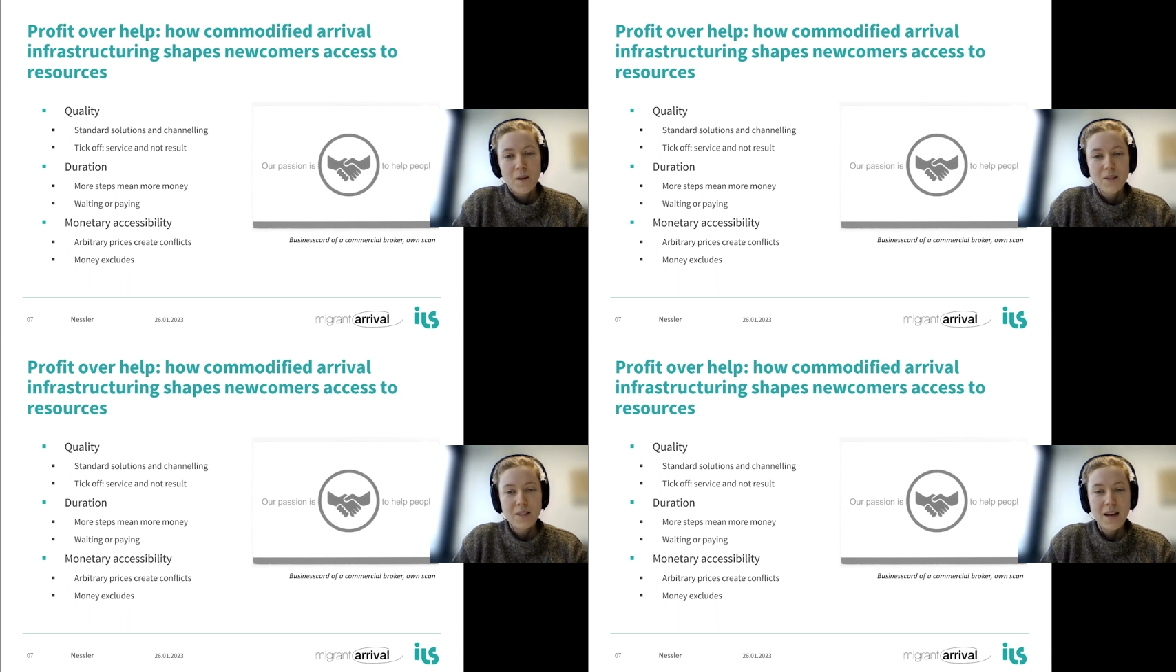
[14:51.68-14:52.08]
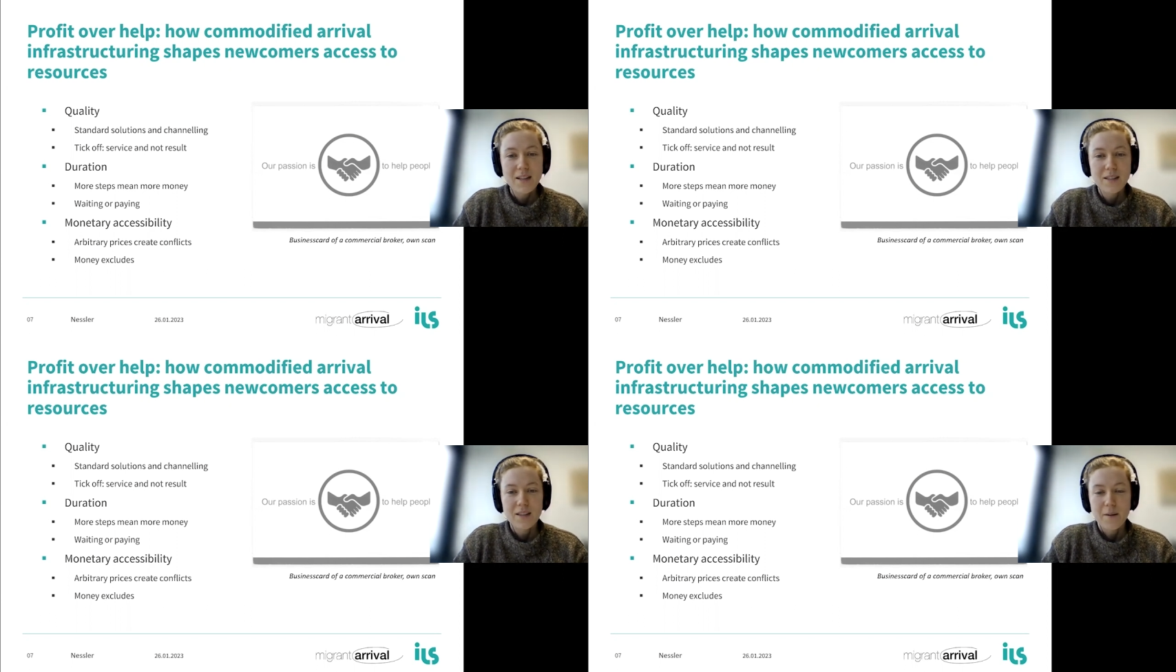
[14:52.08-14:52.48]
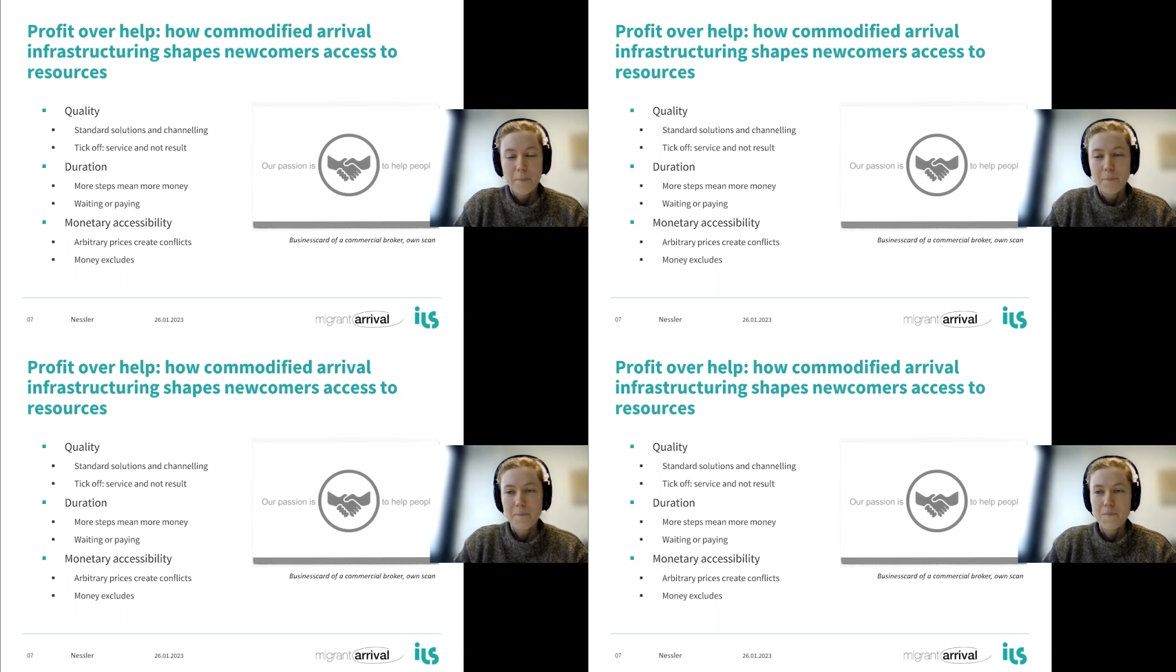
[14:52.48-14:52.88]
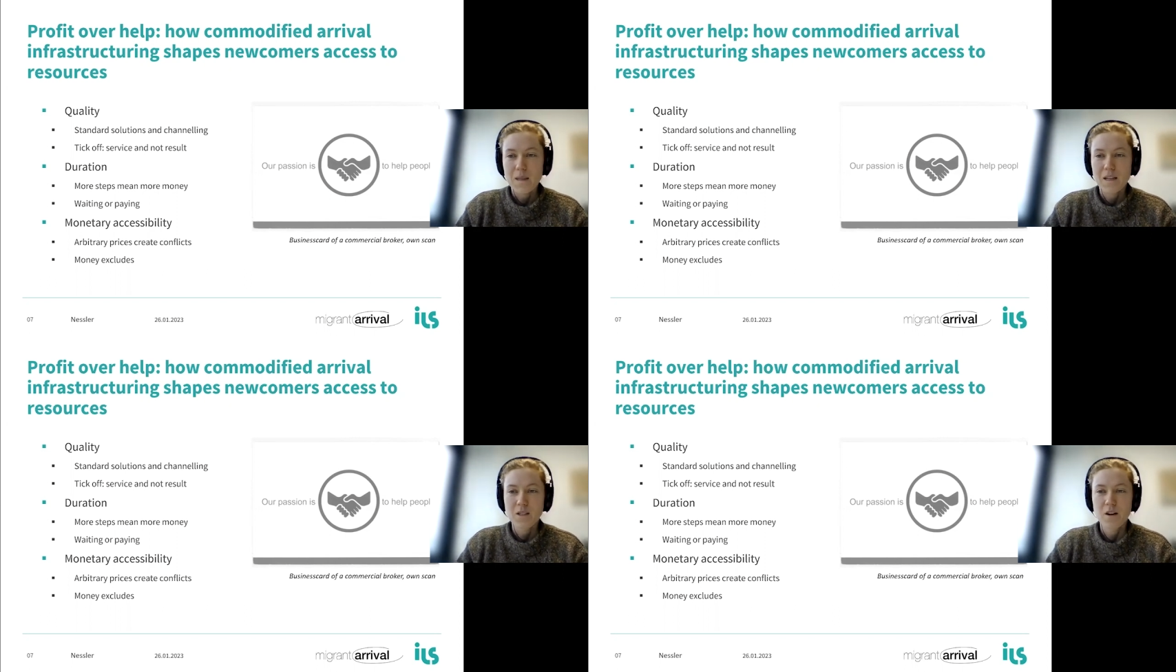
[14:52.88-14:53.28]
Besides,
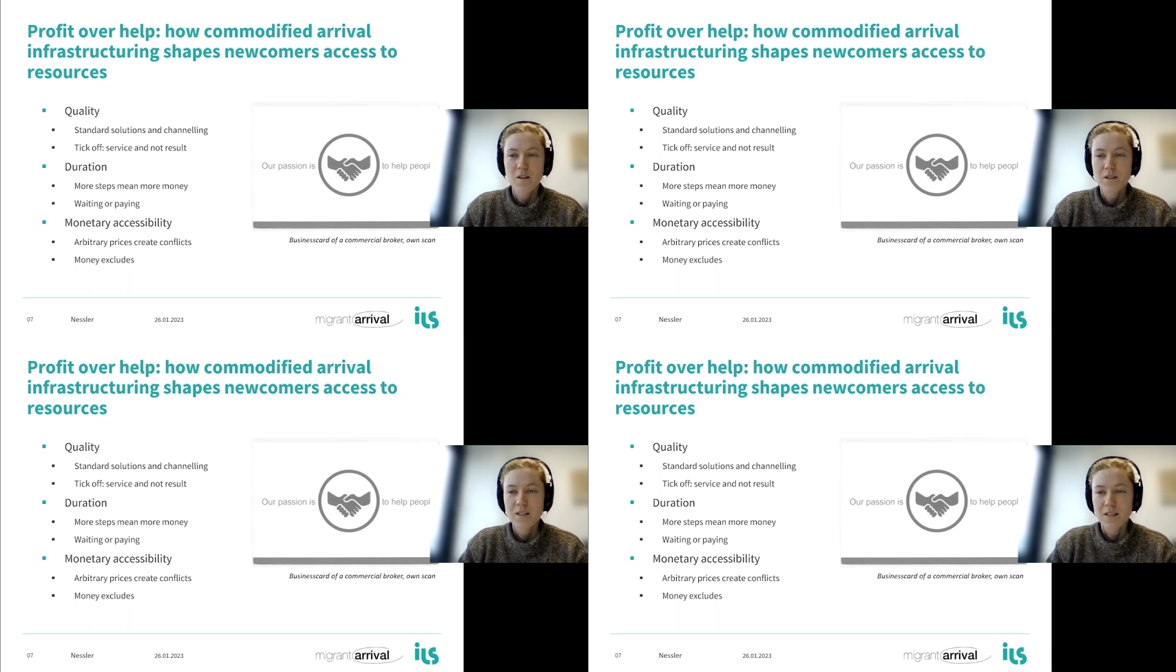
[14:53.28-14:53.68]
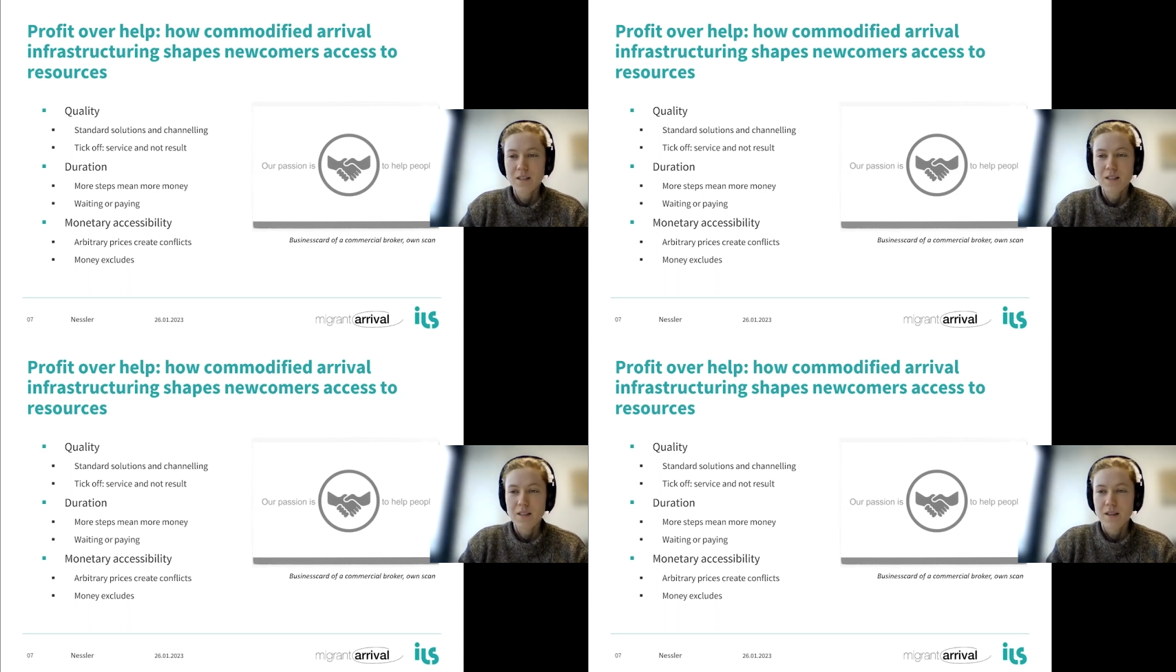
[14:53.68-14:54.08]
a service is